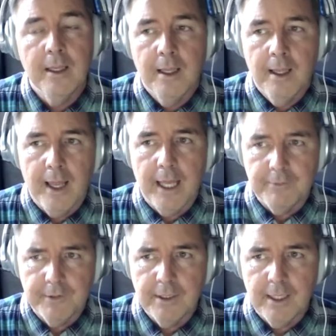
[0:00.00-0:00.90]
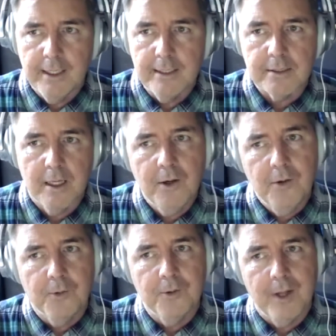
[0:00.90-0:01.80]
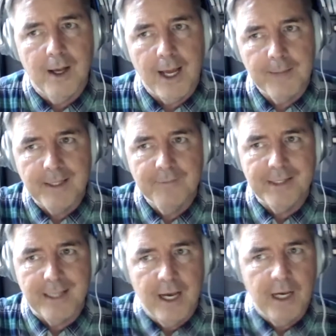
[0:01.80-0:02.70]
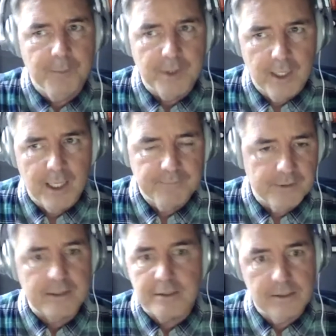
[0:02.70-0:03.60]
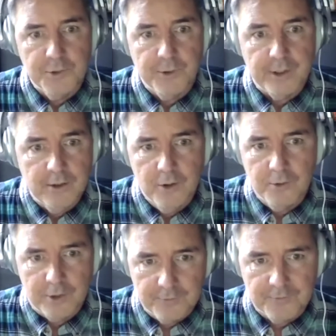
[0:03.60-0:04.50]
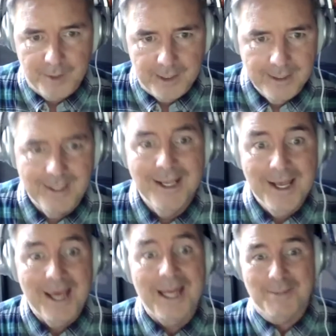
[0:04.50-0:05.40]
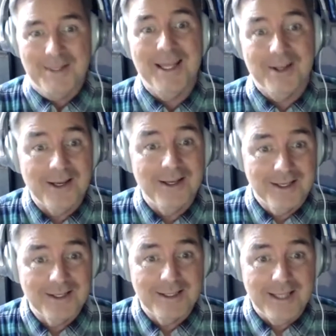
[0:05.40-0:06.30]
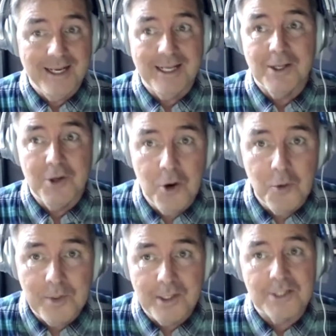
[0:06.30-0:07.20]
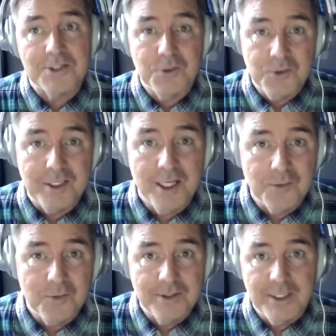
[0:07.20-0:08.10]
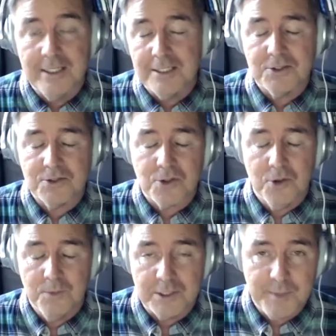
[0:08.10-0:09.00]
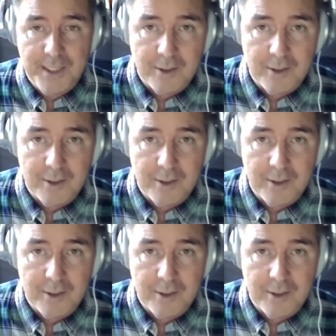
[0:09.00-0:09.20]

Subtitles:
and realize, oh, I'm giving up a life that's doing no good for me, and I'm gaining an openness to another one that is so much better.